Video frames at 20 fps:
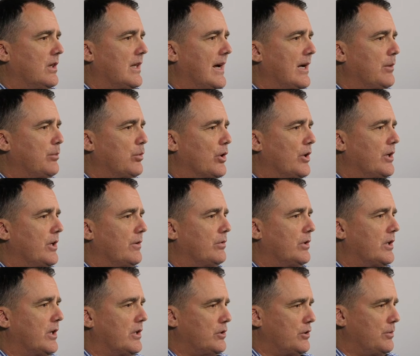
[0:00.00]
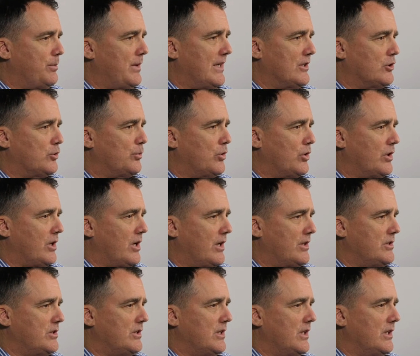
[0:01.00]
library of customizable
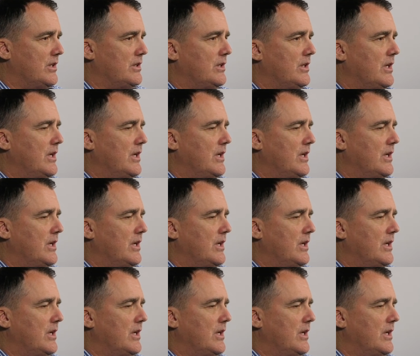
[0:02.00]
content